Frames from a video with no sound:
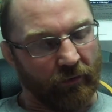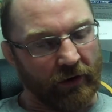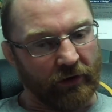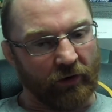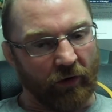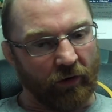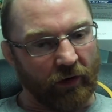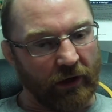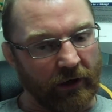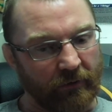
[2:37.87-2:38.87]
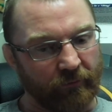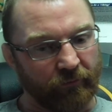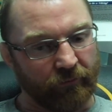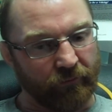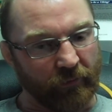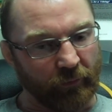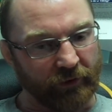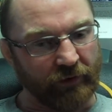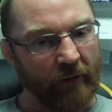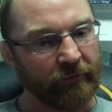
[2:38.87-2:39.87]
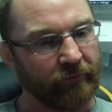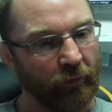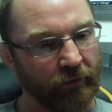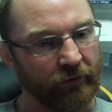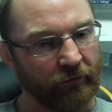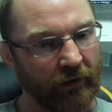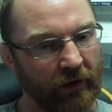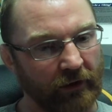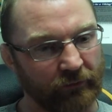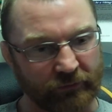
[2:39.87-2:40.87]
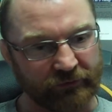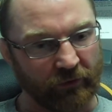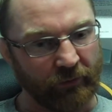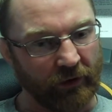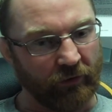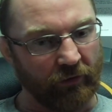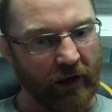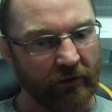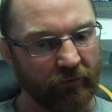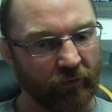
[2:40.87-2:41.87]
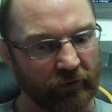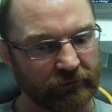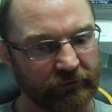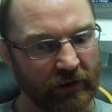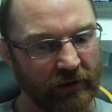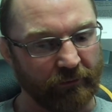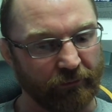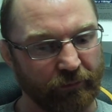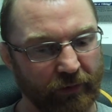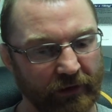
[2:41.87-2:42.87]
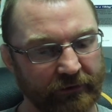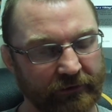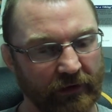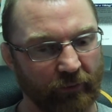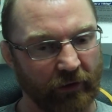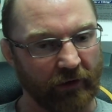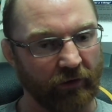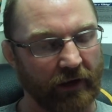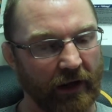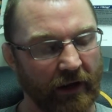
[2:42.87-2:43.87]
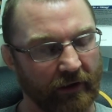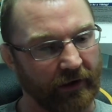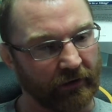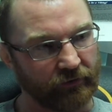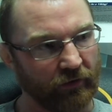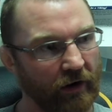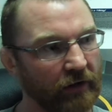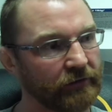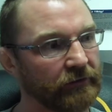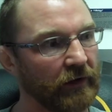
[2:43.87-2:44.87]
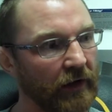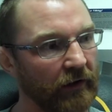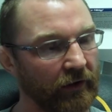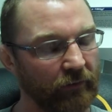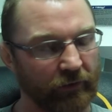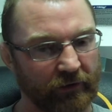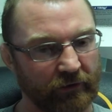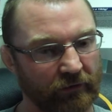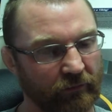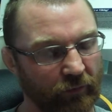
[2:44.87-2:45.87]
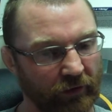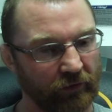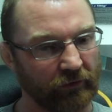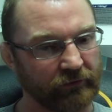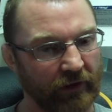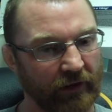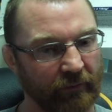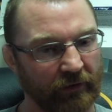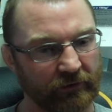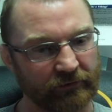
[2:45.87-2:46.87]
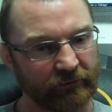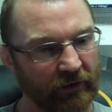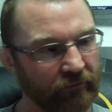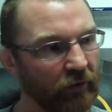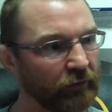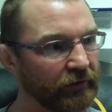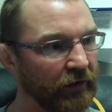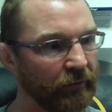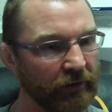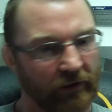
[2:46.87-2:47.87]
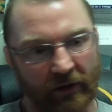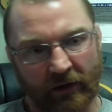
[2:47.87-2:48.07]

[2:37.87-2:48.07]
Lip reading: Well, you know, we dropped to 4th in the rankings, which don't mean a whole lot, of course, but when I look at it, I like our draws. I like what it looks like. I mean, there's some tough goals in there, but